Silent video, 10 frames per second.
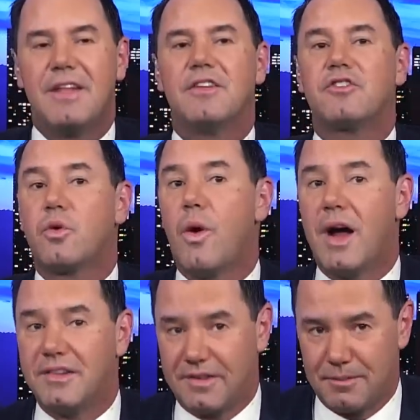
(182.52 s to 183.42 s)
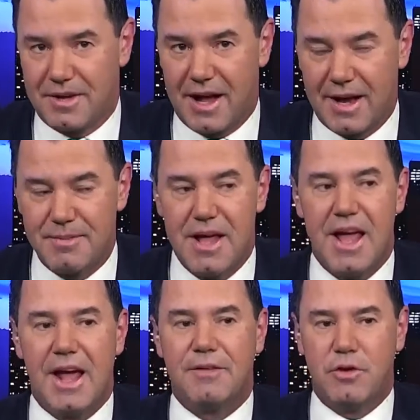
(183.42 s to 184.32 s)
and the squad sometime.
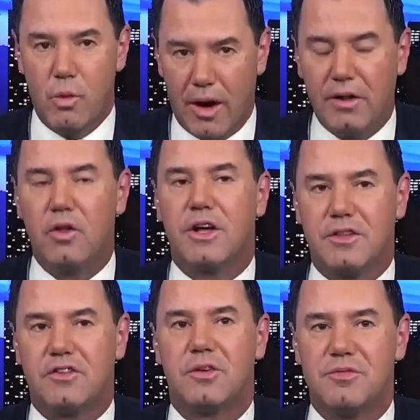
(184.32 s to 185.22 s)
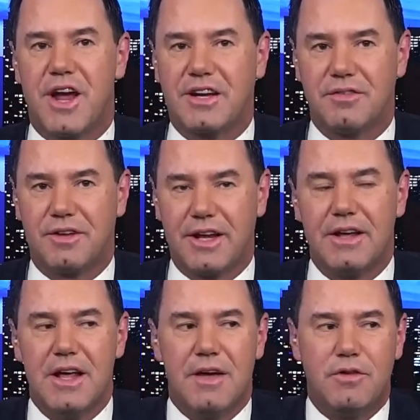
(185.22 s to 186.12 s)
And if you want to look at this
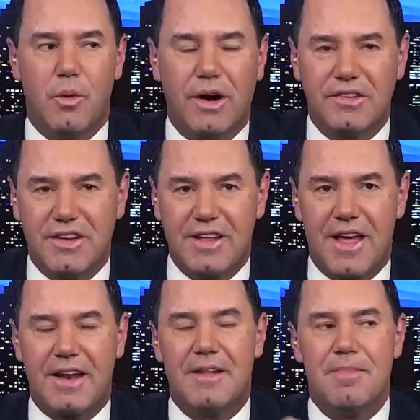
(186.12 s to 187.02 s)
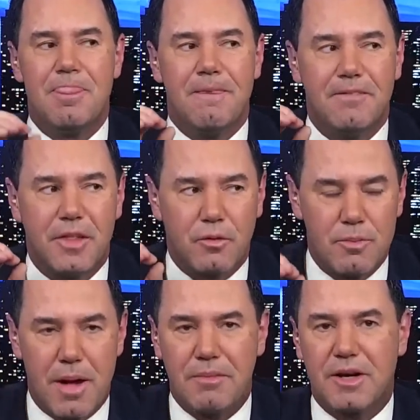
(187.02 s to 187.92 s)
objectively, if you want to say that the
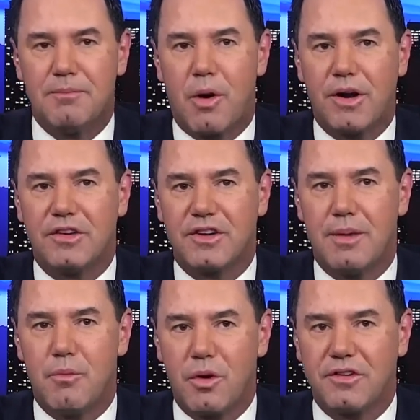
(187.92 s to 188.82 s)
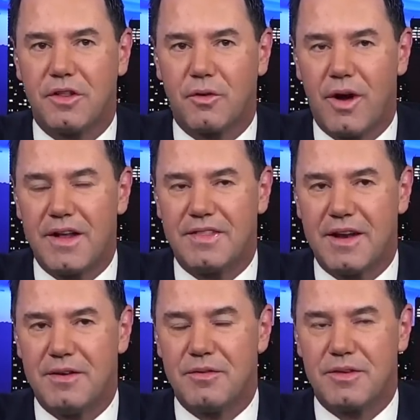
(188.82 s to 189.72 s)
Republican Party has gone more to the right
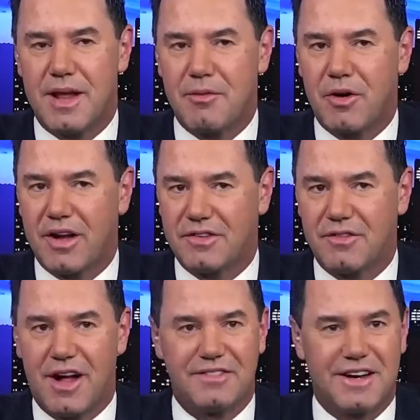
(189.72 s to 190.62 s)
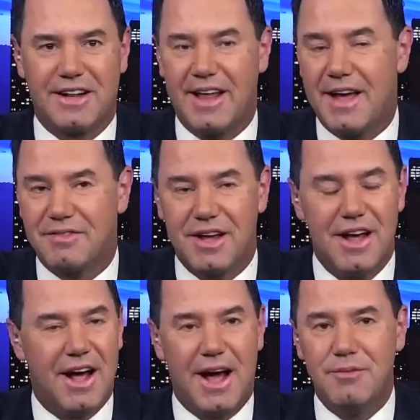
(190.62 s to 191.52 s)
than Democrats have gone to the left.
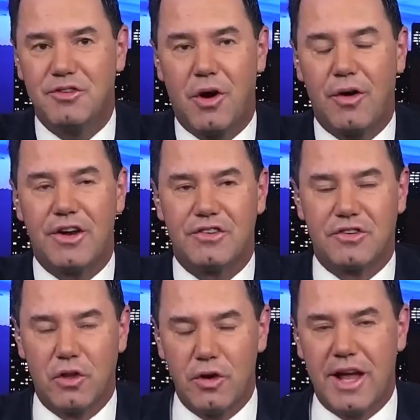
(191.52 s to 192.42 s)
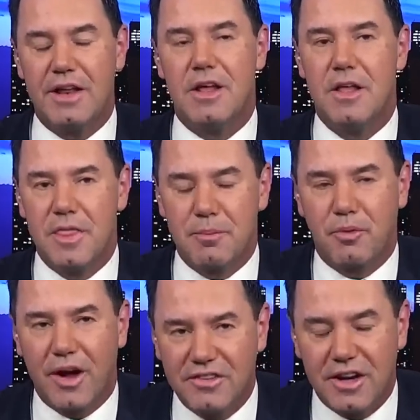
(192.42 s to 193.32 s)
I'm sorry, just look at the
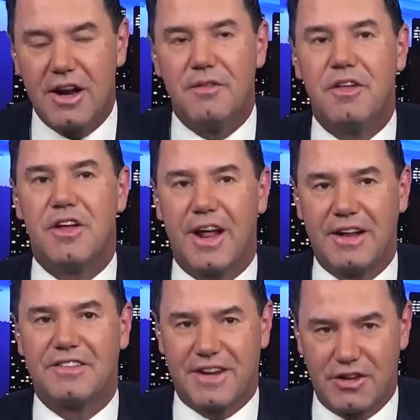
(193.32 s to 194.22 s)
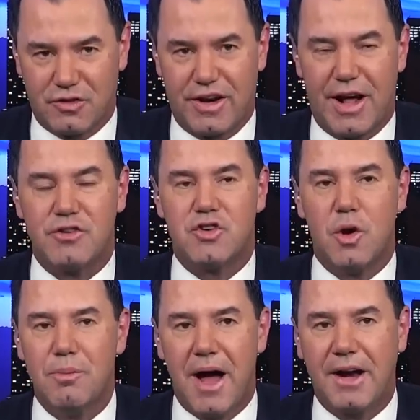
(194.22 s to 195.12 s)
president of the United States right now,
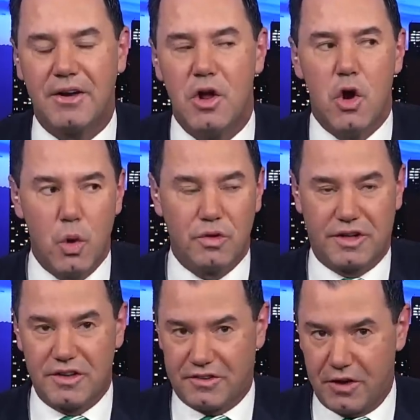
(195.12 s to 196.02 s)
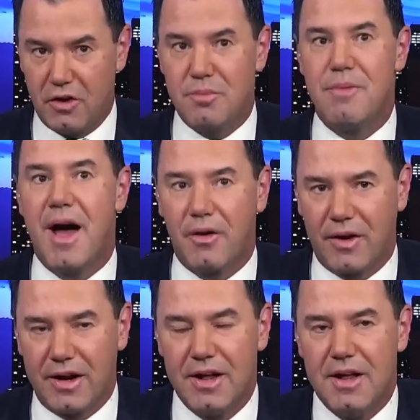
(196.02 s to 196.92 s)
Joe Biden, who was considered
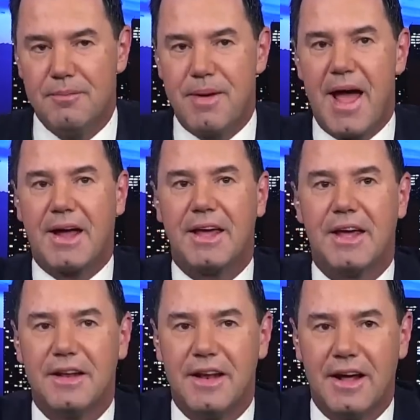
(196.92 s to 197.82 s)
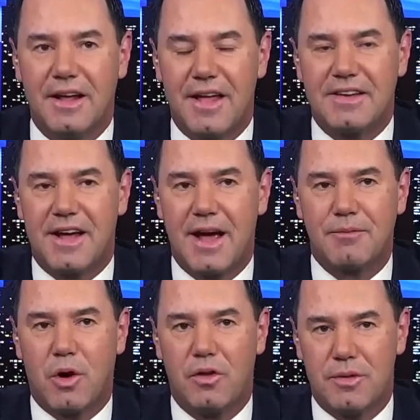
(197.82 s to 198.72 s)
moderate back in uh, that
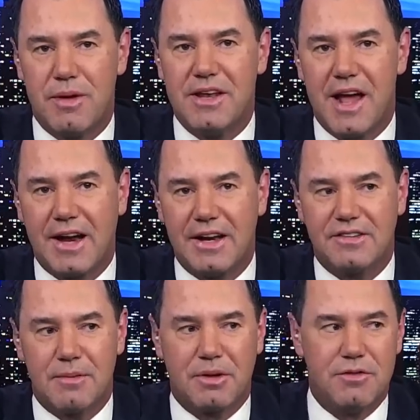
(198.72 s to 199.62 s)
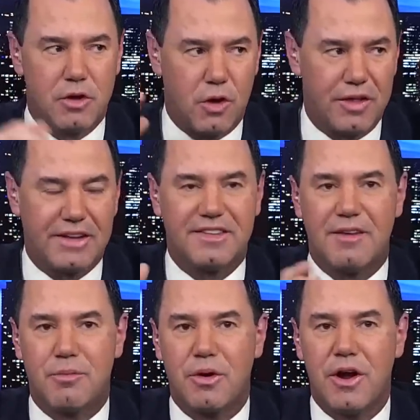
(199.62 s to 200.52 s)
time called the mid 90s. I believe you call that
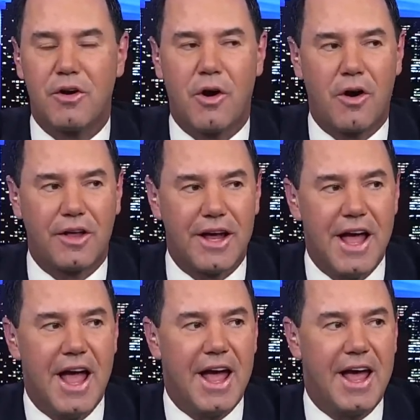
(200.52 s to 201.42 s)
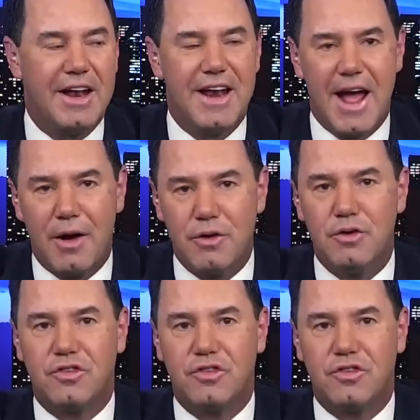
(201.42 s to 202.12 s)
sophomore year, Carly. And, and now you